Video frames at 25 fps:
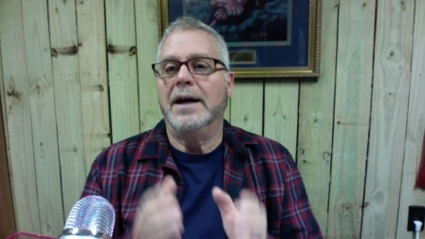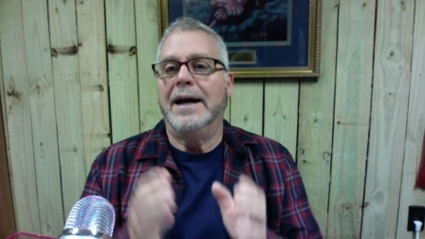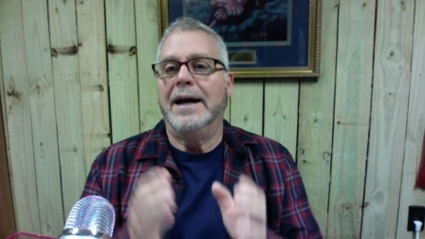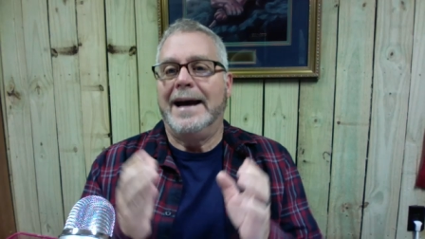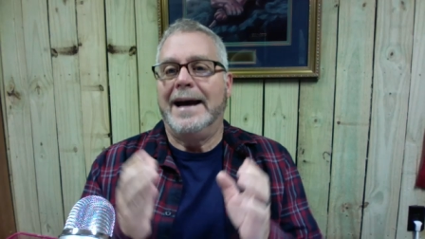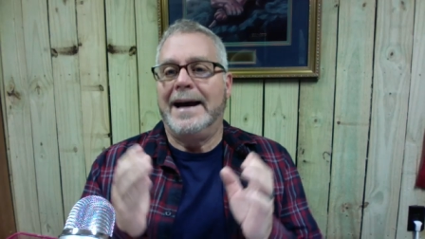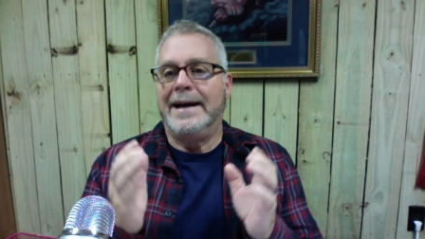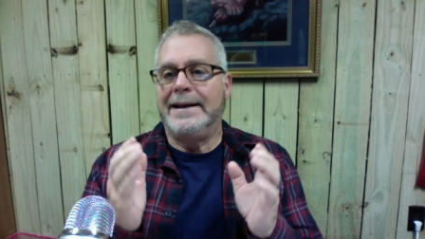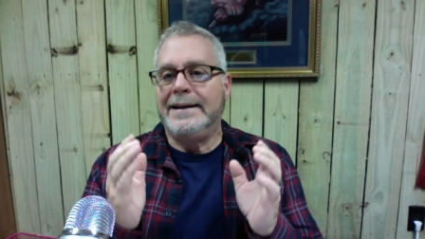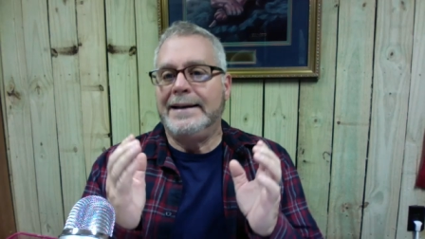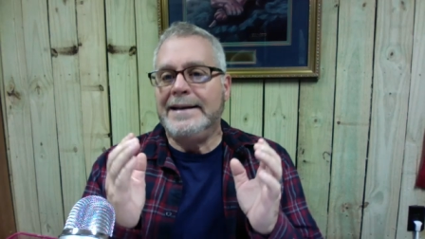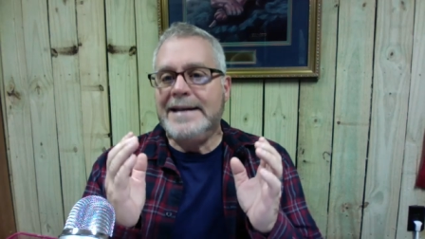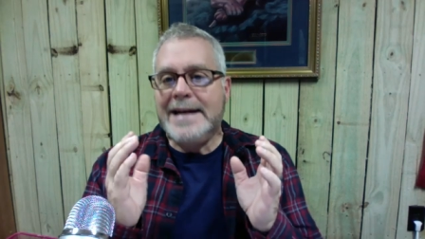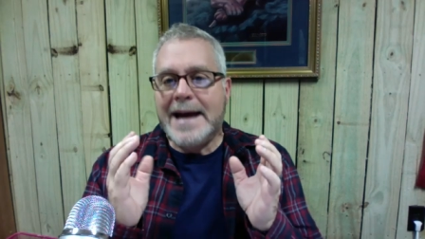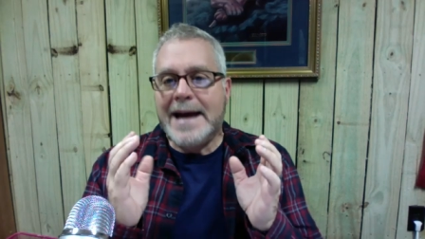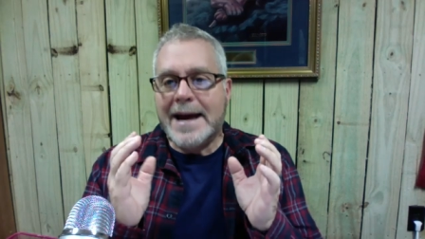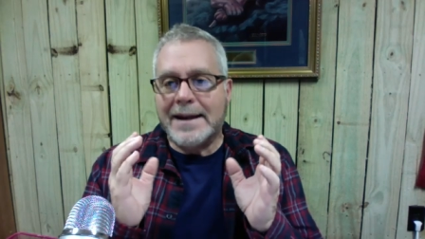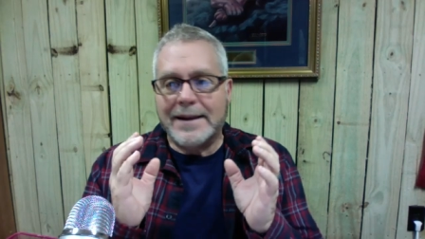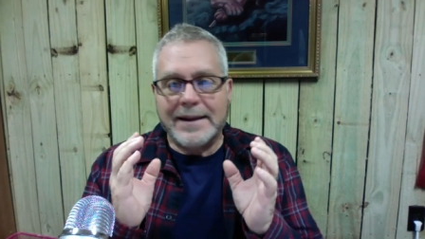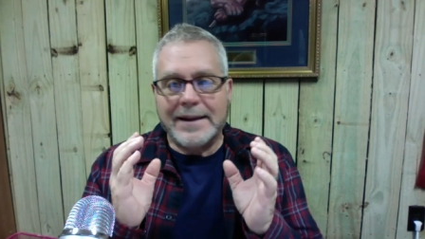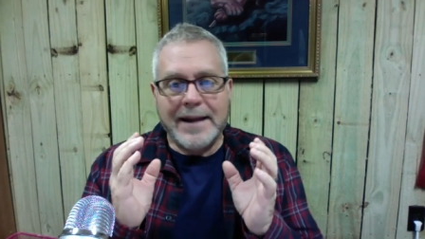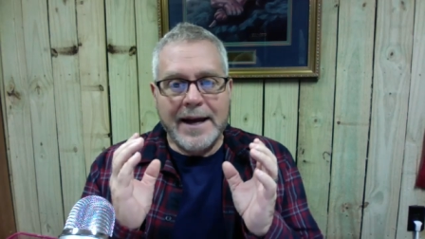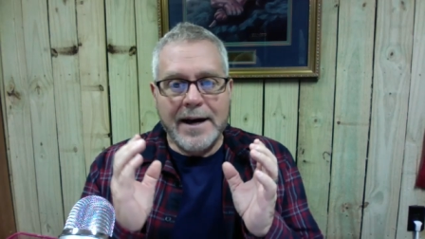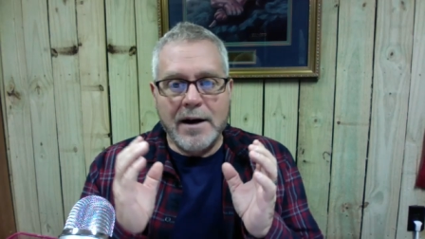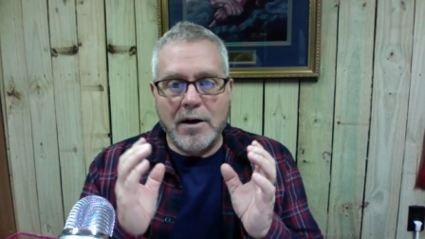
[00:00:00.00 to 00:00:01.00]
and
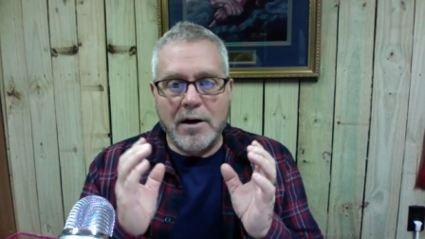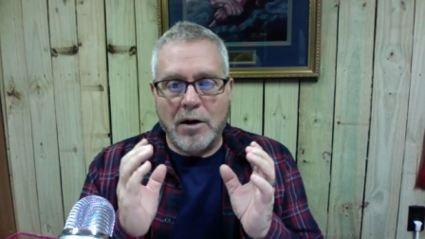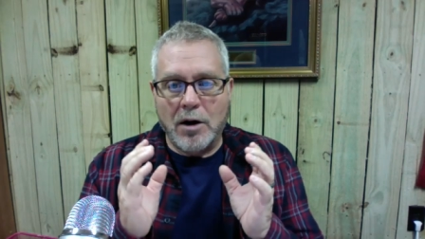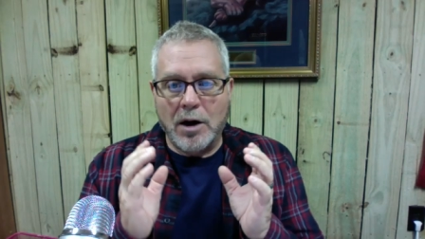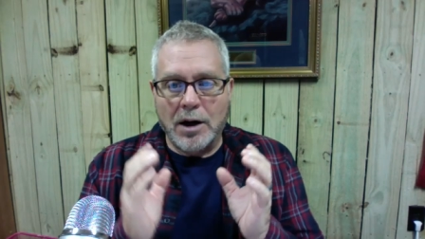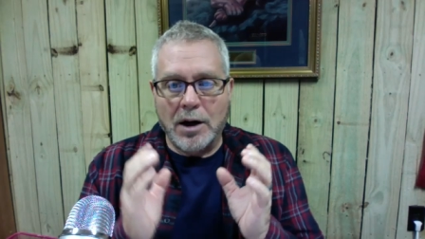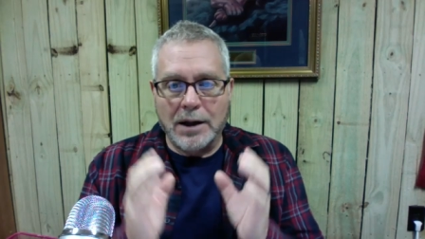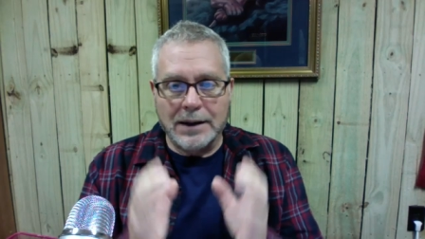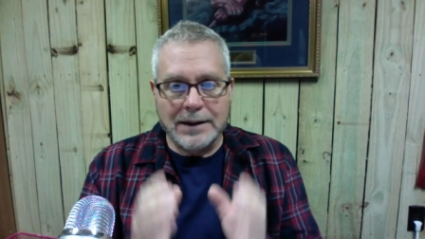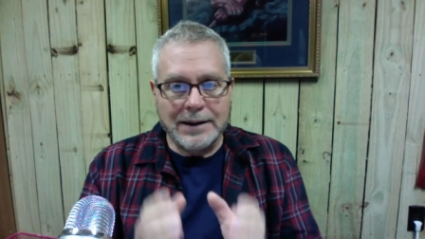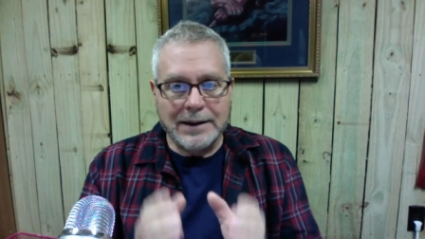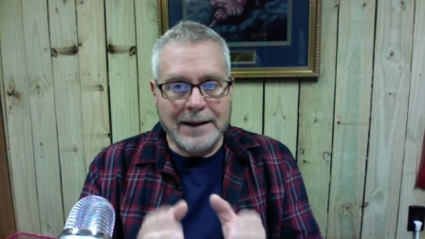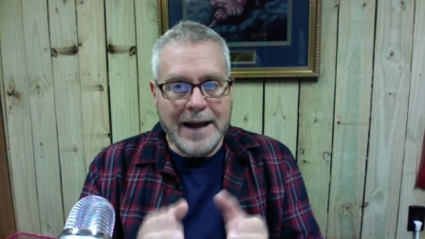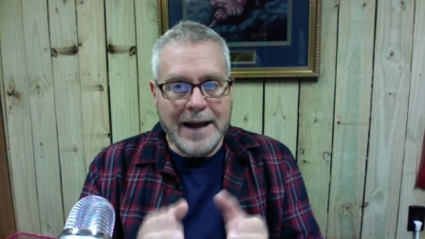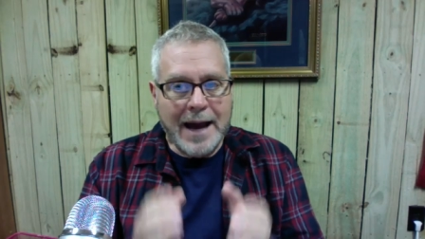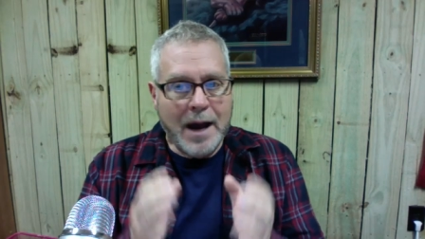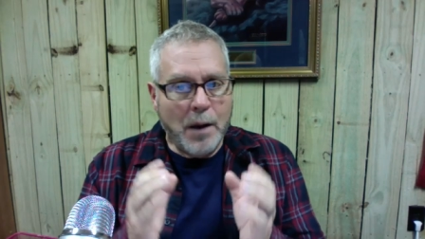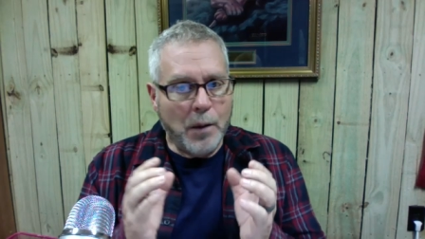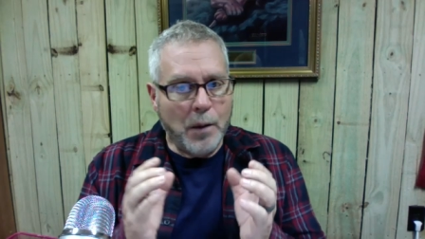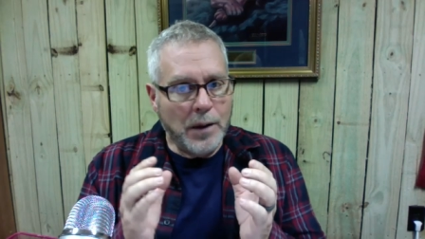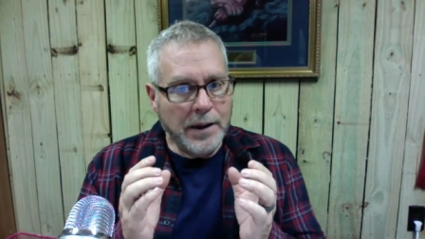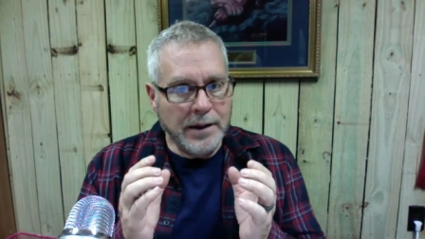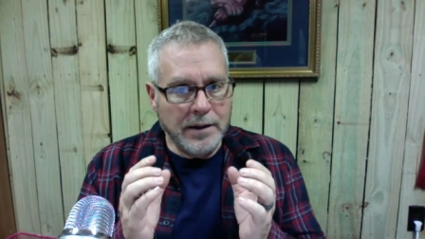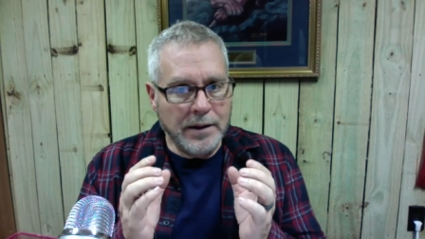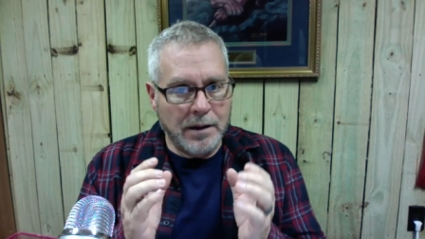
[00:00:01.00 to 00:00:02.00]
yet they are
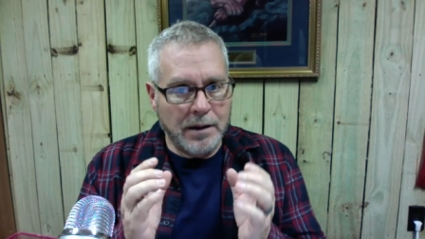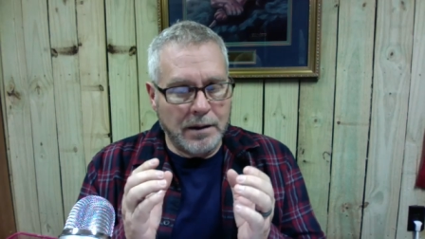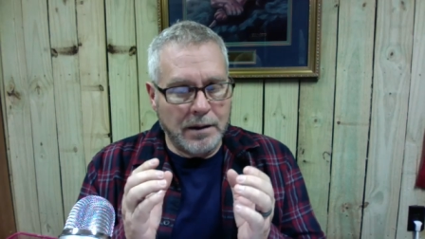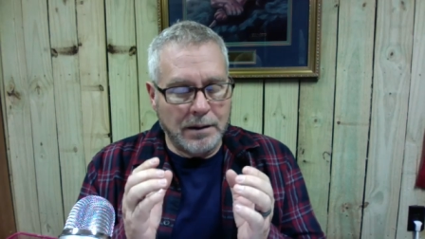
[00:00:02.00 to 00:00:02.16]
allowing their